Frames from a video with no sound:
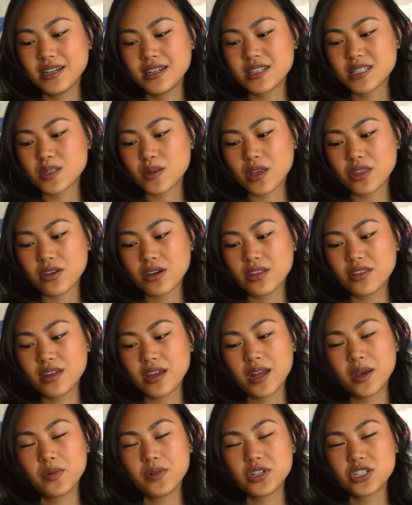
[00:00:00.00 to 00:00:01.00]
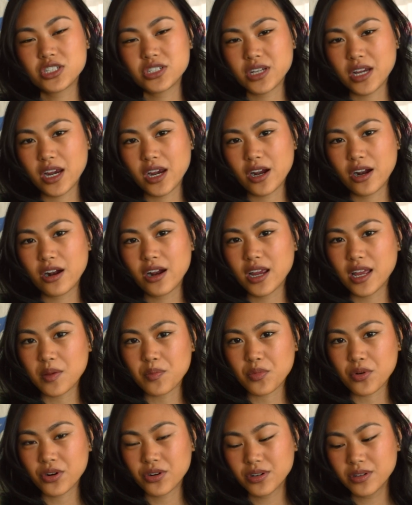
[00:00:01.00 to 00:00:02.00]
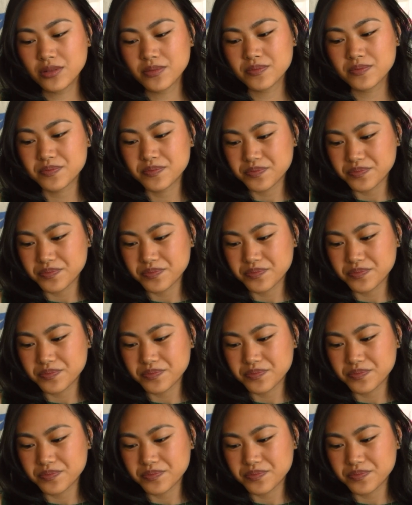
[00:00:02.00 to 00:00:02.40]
so I thought that I would share April.